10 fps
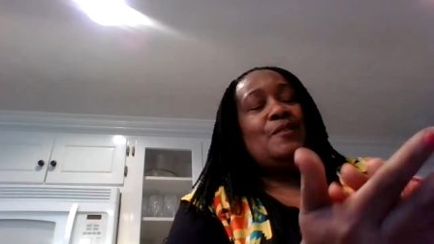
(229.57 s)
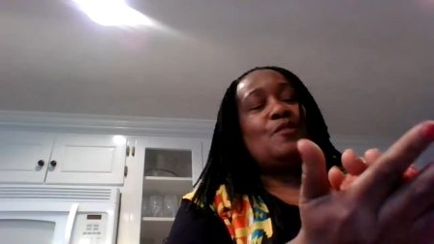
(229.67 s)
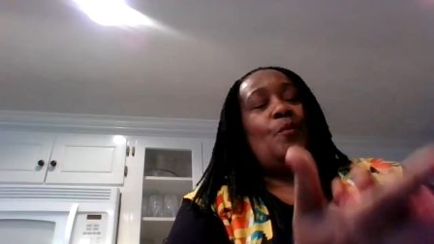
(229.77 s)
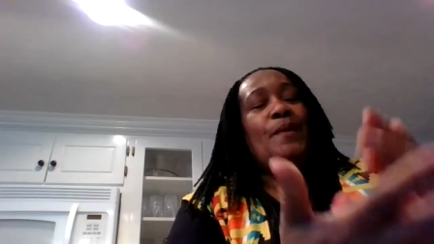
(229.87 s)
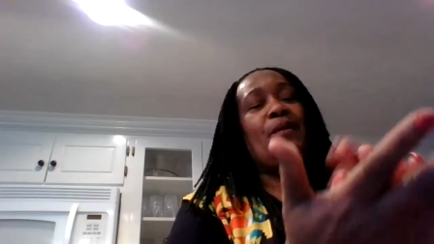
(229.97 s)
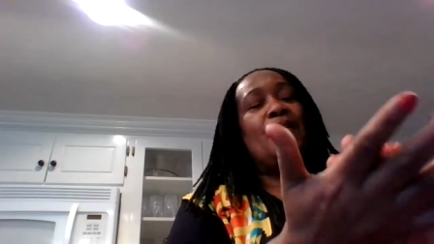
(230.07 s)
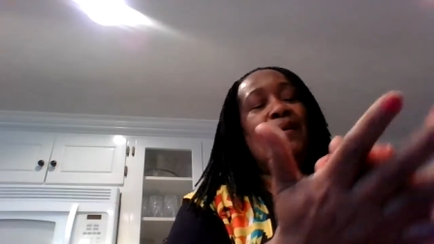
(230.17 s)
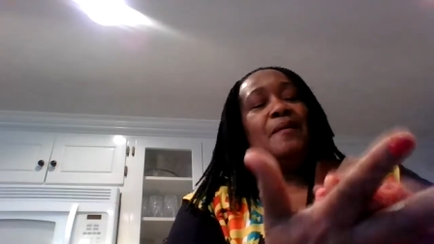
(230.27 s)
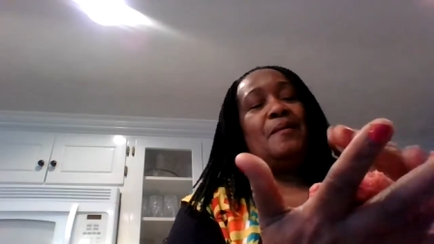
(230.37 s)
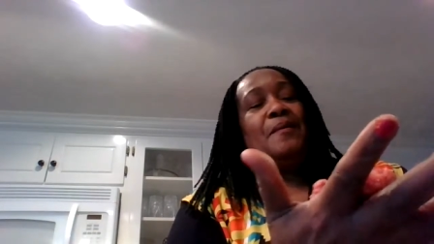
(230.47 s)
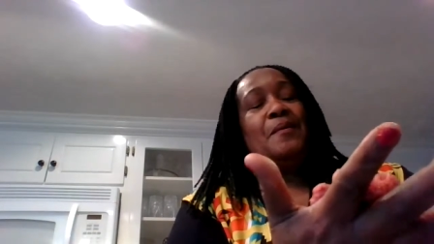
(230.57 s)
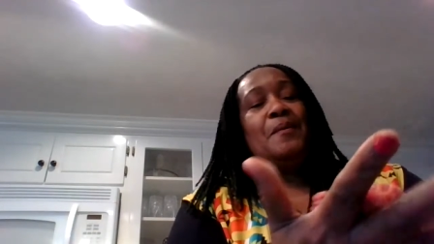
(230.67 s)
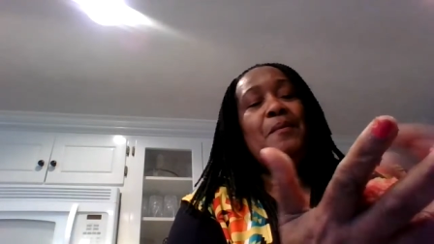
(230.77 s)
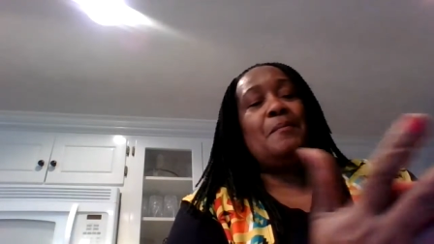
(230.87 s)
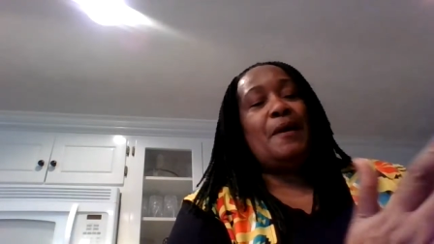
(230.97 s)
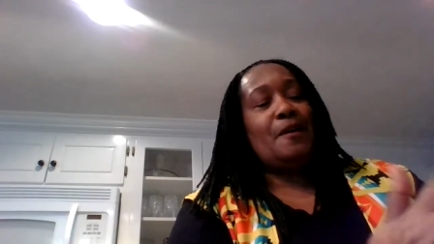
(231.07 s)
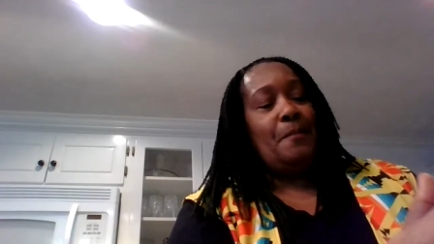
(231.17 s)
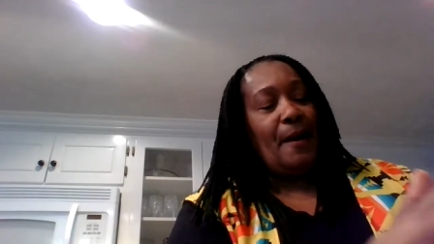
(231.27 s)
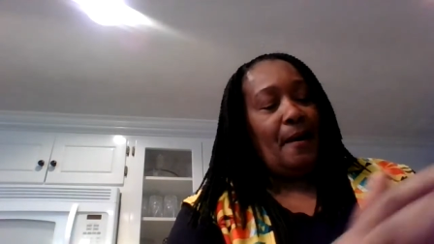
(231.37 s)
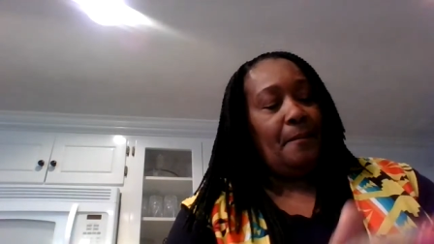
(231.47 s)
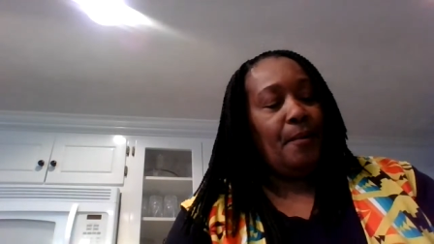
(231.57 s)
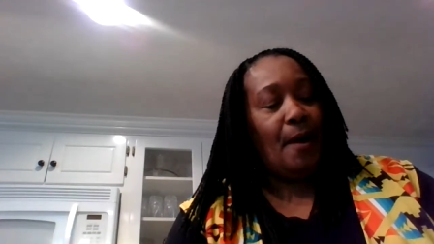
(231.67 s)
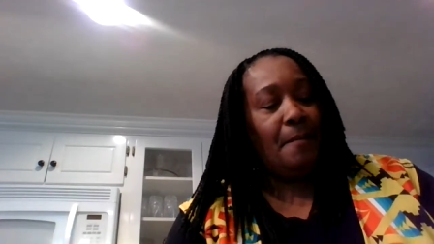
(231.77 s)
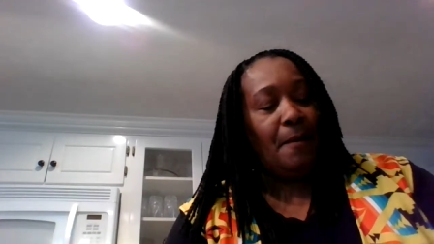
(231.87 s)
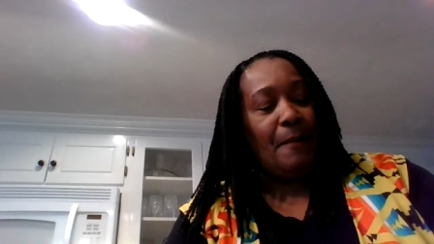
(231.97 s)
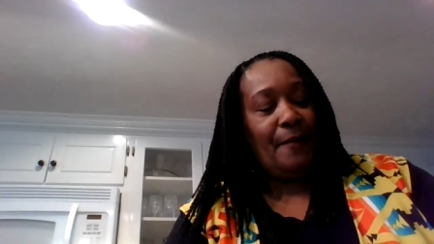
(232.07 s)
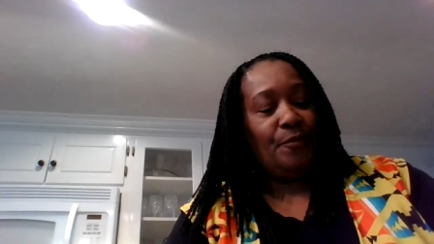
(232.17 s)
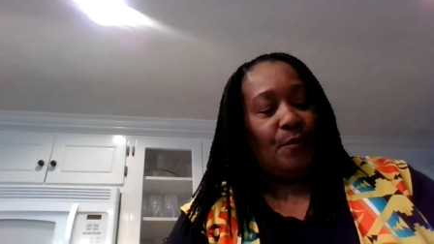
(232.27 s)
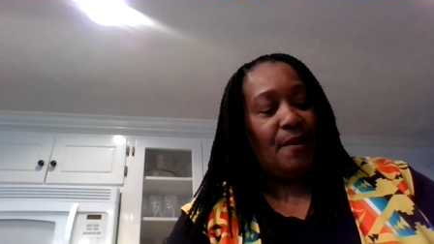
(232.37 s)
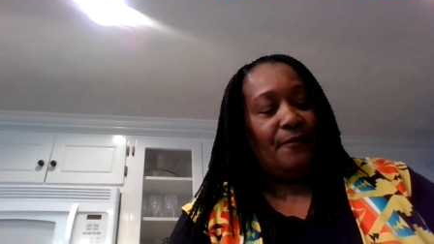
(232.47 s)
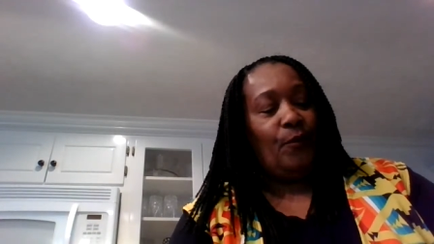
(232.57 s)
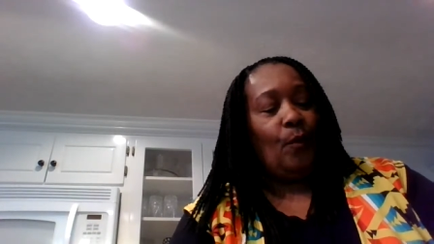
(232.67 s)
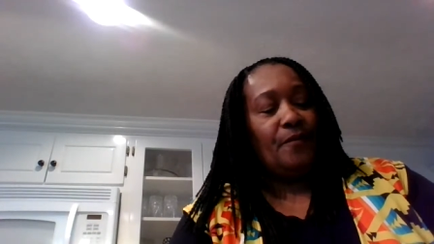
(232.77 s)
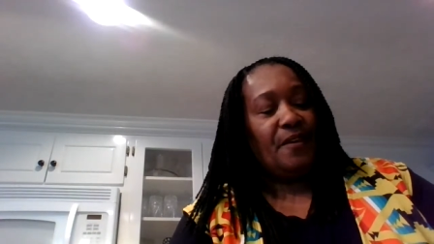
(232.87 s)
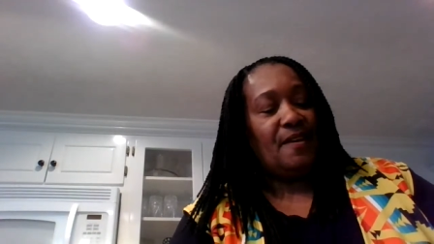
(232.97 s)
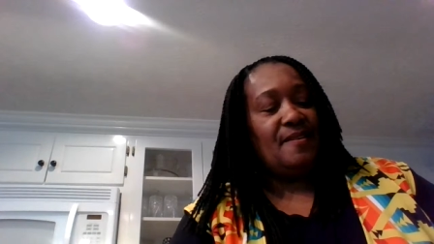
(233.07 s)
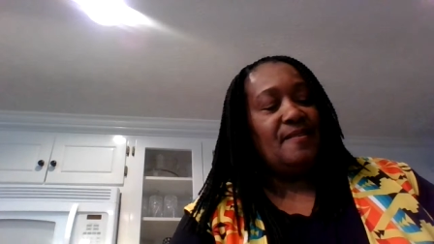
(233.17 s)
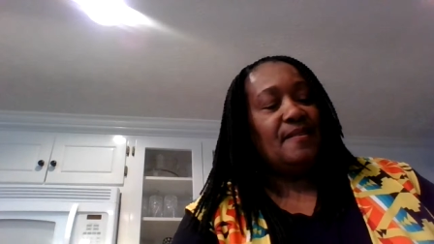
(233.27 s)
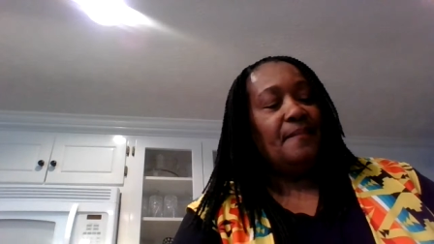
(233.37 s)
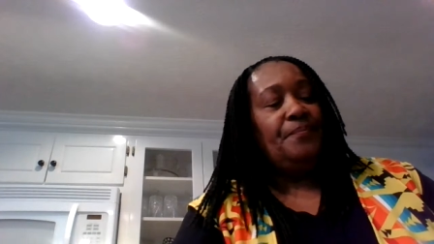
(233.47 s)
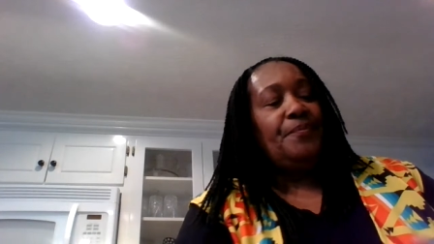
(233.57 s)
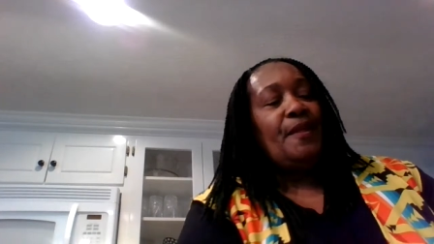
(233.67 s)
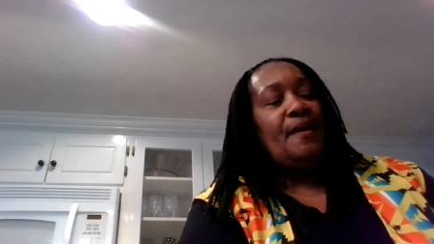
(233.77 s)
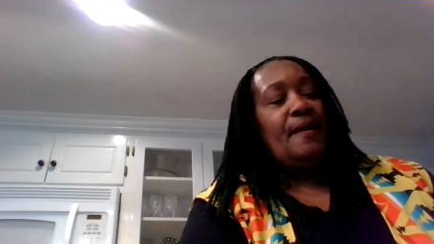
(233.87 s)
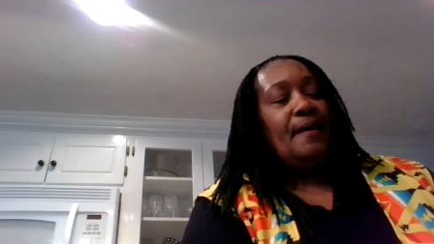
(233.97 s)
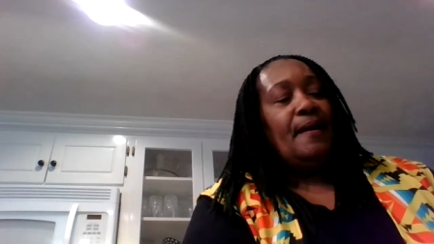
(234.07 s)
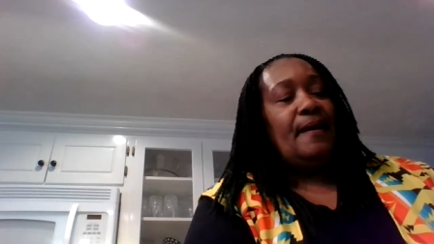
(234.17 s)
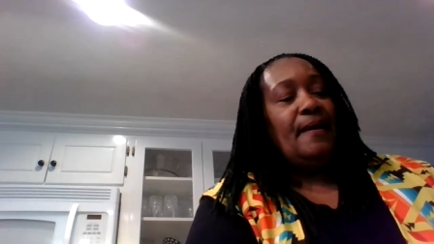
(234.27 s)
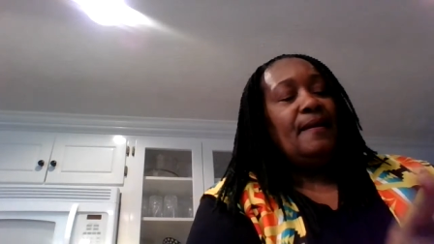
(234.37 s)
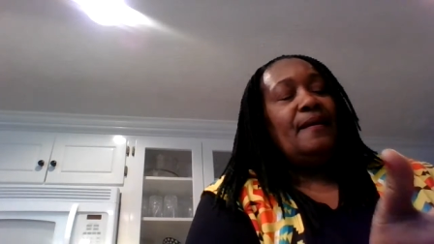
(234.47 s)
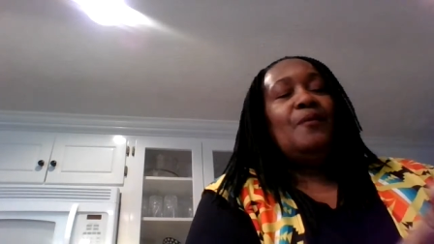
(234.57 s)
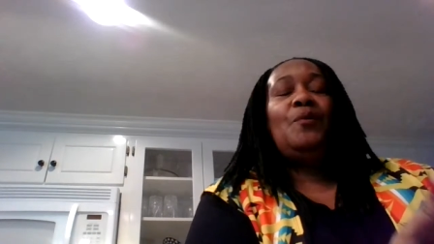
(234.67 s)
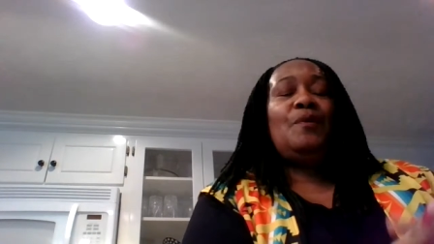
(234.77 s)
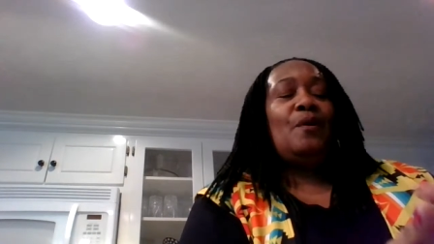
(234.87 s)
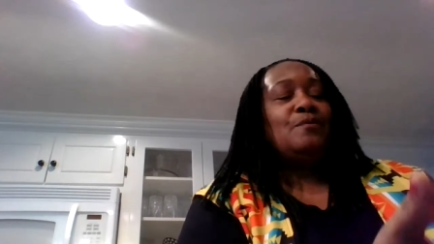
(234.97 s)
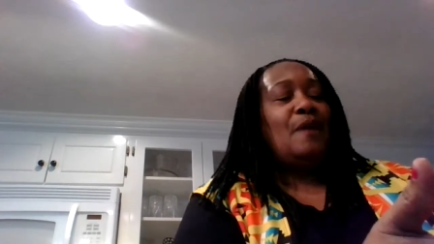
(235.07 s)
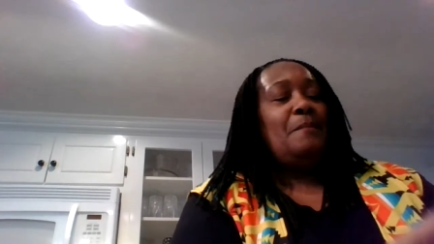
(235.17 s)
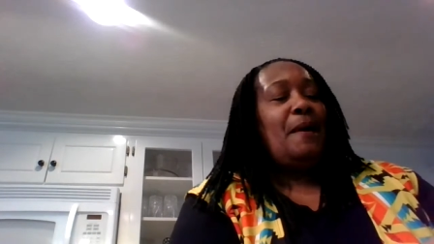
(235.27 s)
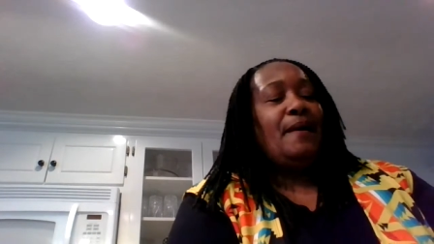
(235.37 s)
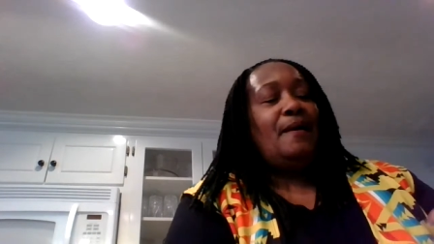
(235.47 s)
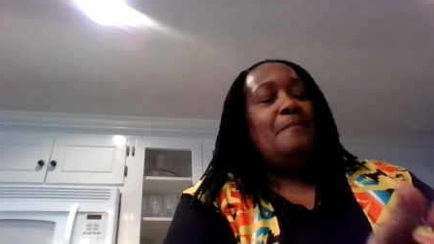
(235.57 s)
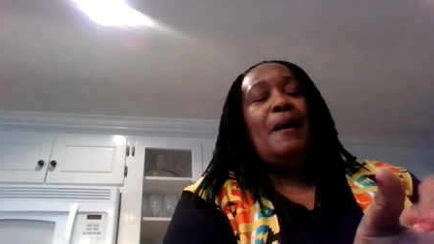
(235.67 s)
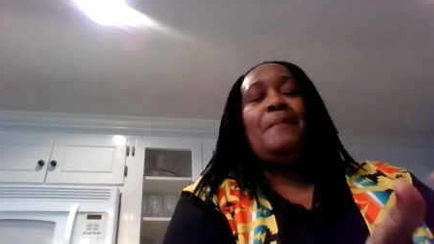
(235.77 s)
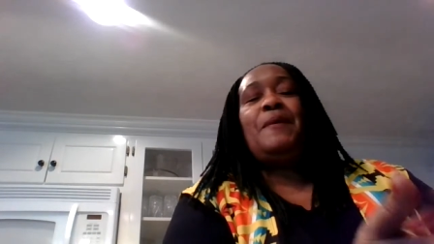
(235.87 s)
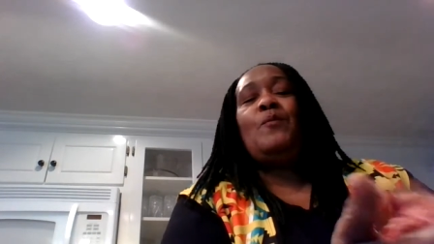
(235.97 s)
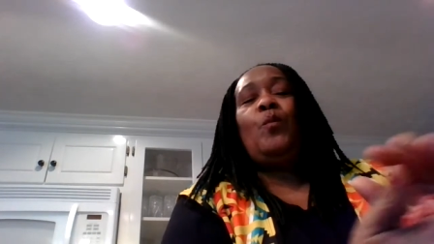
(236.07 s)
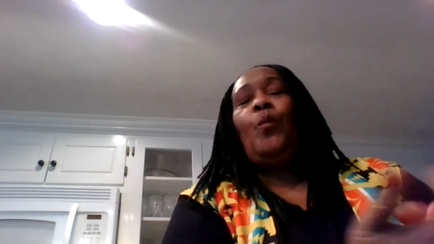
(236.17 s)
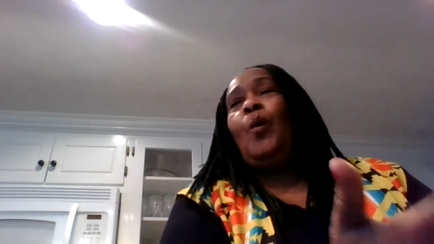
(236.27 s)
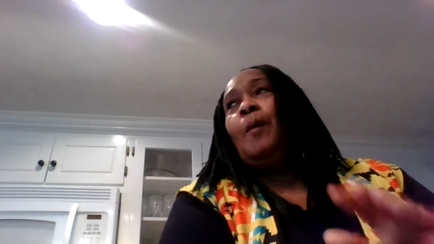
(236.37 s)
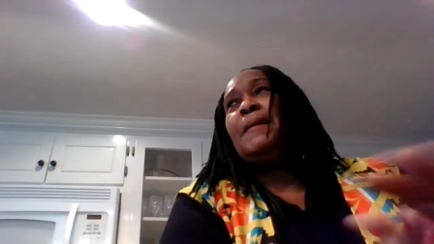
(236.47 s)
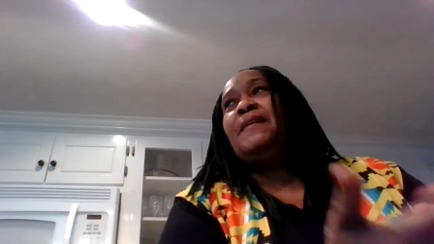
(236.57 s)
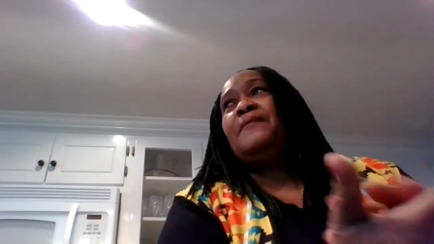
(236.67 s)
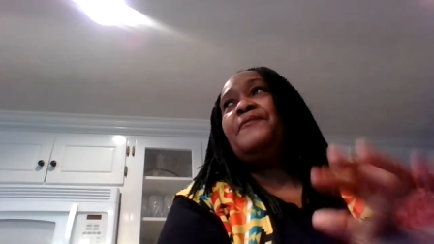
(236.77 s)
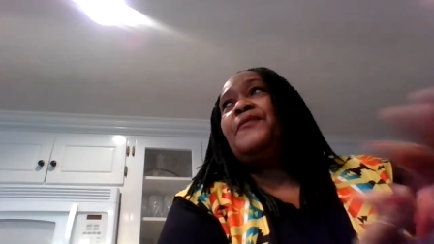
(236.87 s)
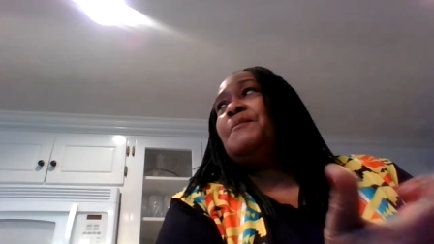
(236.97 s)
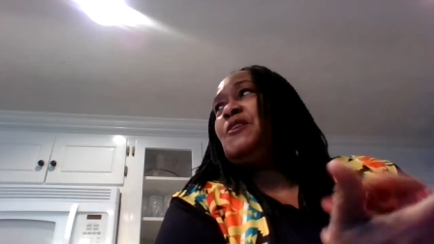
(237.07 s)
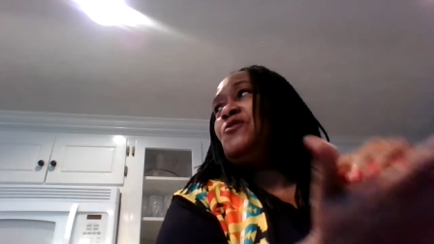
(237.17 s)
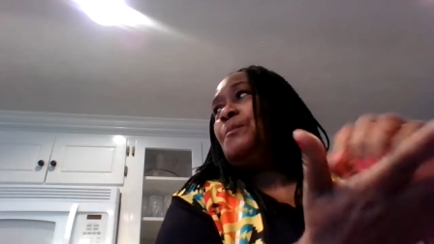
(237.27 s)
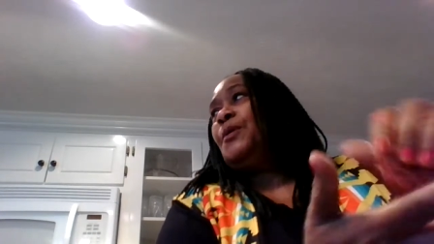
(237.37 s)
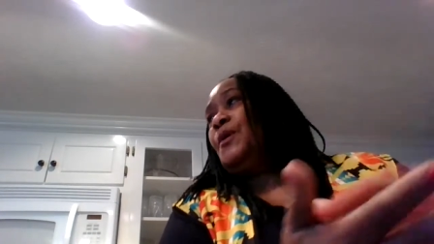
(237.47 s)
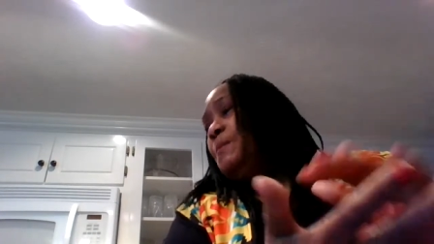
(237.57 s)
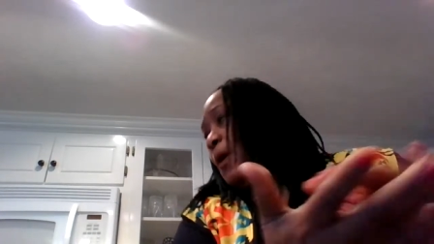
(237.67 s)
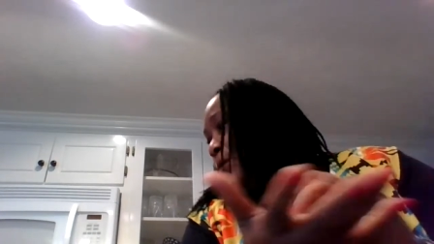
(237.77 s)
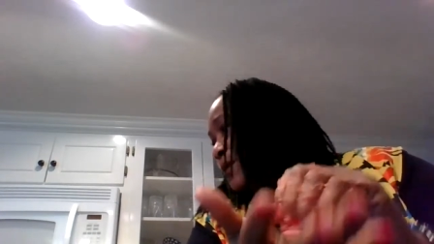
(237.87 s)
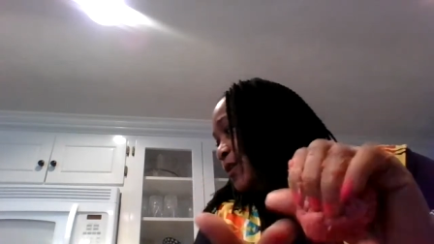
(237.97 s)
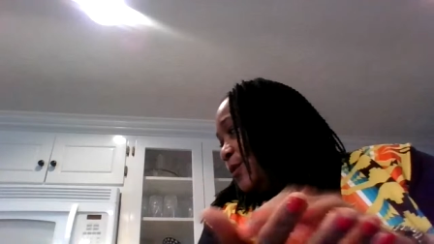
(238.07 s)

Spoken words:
So we're going to make probably about 3 or 4 of these. And who knows, it might be warm enough for me to put them on the